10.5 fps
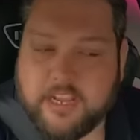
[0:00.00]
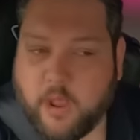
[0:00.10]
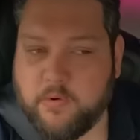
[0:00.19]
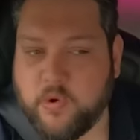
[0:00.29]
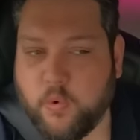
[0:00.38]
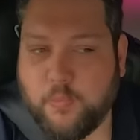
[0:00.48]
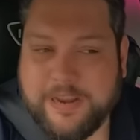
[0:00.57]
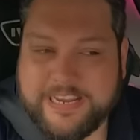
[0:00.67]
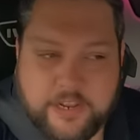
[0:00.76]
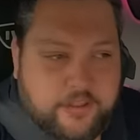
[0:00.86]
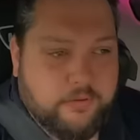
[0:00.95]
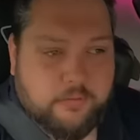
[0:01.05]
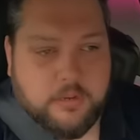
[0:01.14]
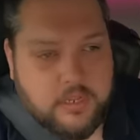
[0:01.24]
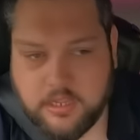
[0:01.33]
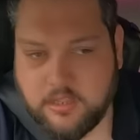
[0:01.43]
I don't normally do,
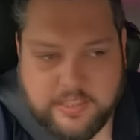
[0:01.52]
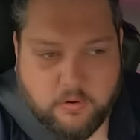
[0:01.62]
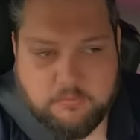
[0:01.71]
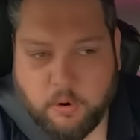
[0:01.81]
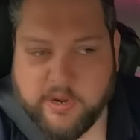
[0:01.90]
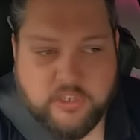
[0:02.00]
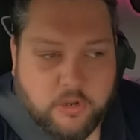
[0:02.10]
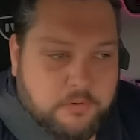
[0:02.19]
the old multi-drop.